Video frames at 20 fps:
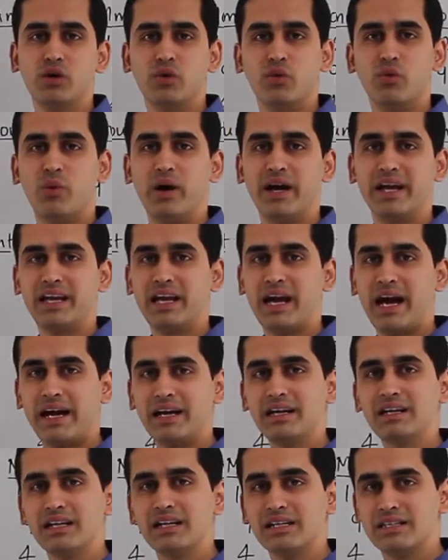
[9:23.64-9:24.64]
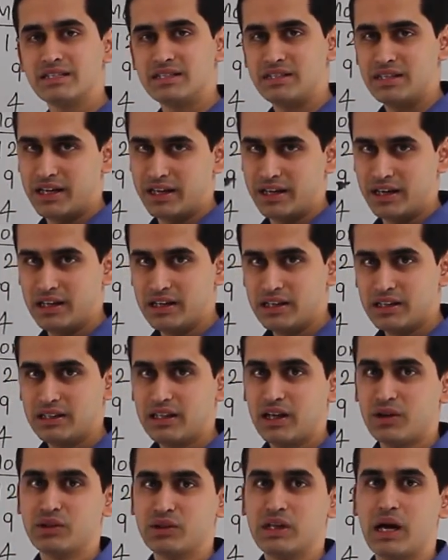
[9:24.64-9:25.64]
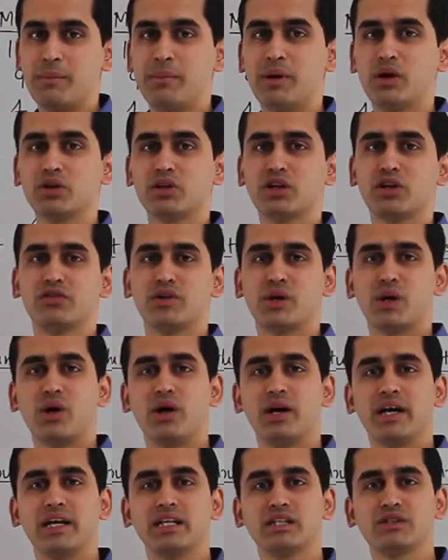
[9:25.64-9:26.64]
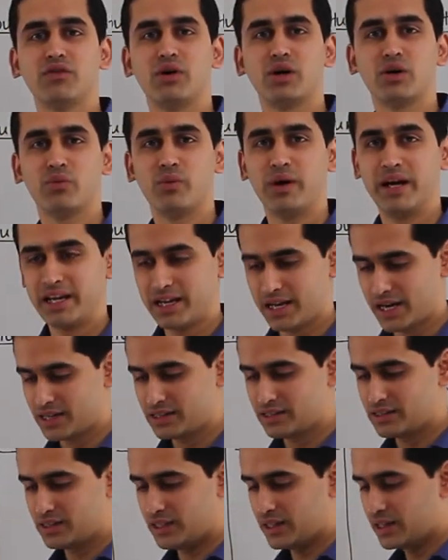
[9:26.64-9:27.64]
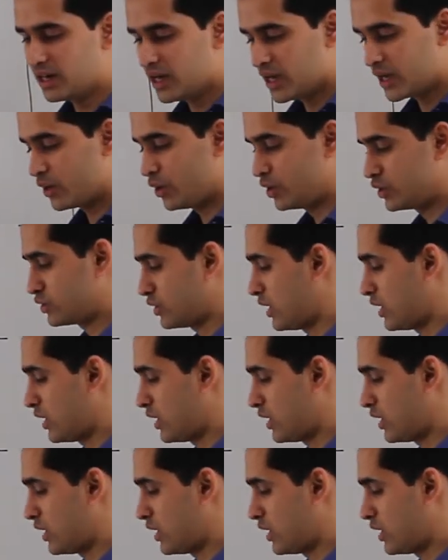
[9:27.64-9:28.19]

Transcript: Y and Z. Now the amount of drawings for Y and Z are also